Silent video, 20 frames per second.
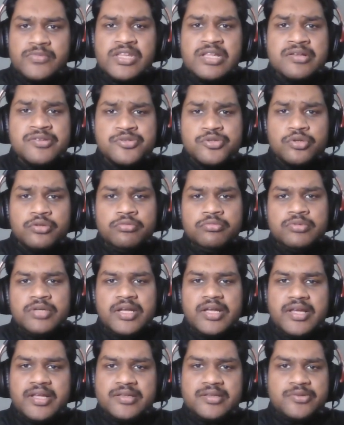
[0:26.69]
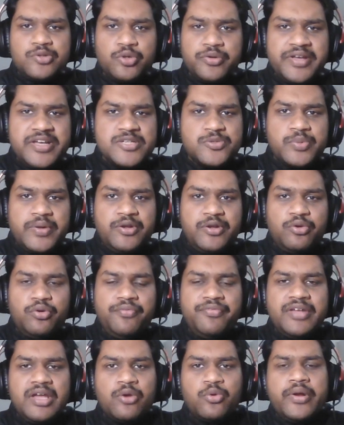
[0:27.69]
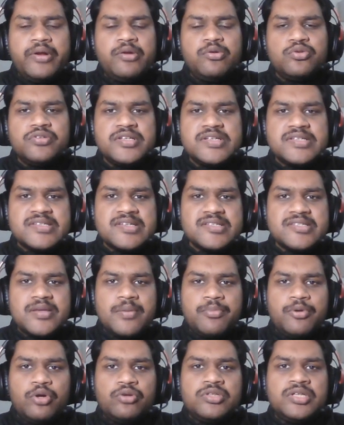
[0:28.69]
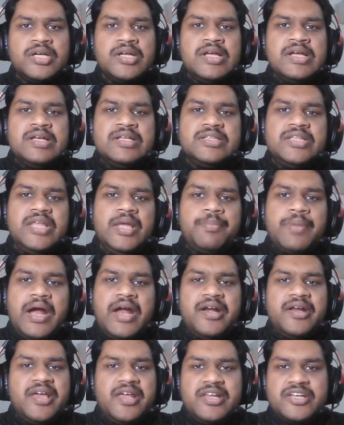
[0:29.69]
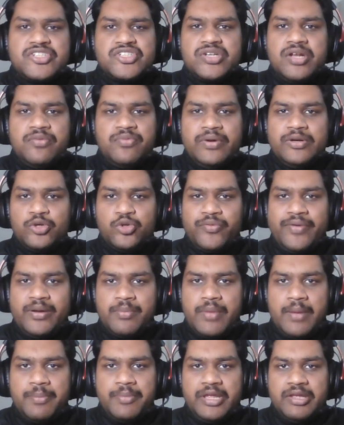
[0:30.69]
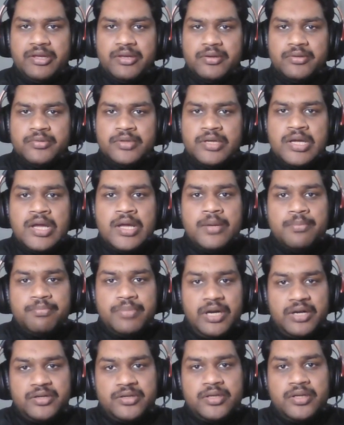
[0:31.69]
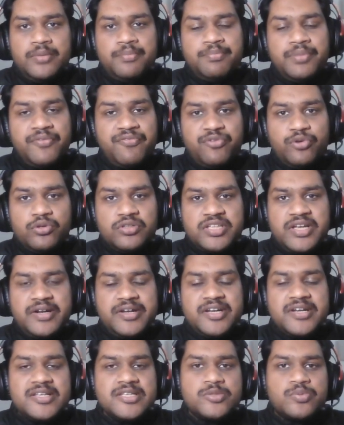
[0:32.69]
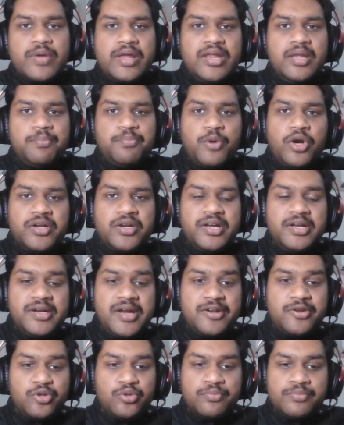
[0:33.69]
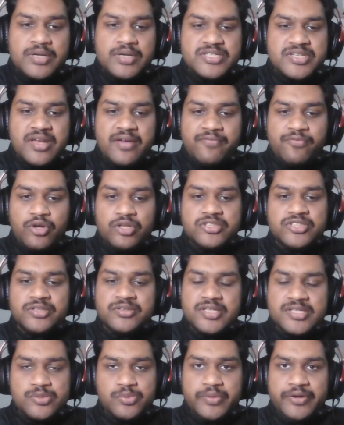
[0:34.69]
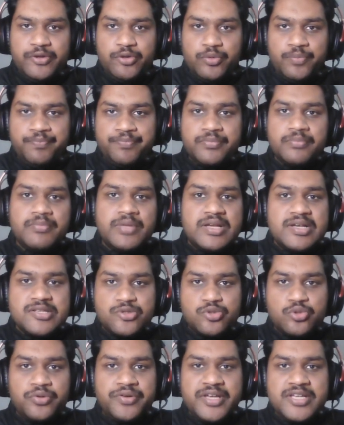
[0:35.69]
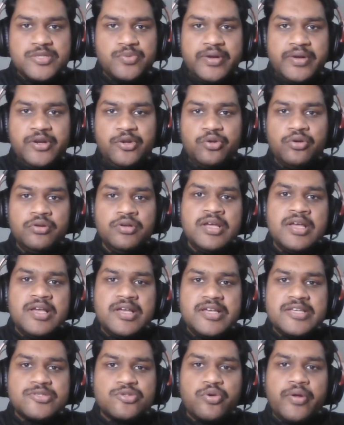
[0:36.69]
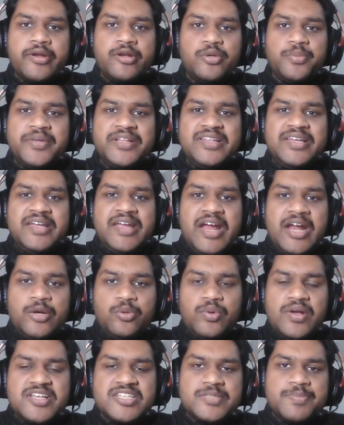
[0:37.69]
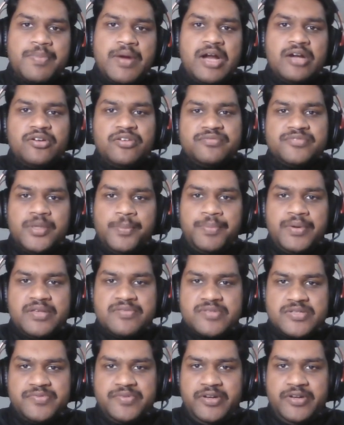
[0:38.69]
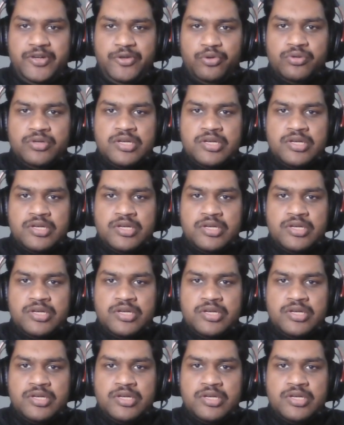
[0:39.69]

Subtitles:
So in today's video, we are going to discuss about the bidirectional one-to-one mapping here. But before that, it is very important that you must have watched this video, because today's video is going to be the advanced part of the previous video.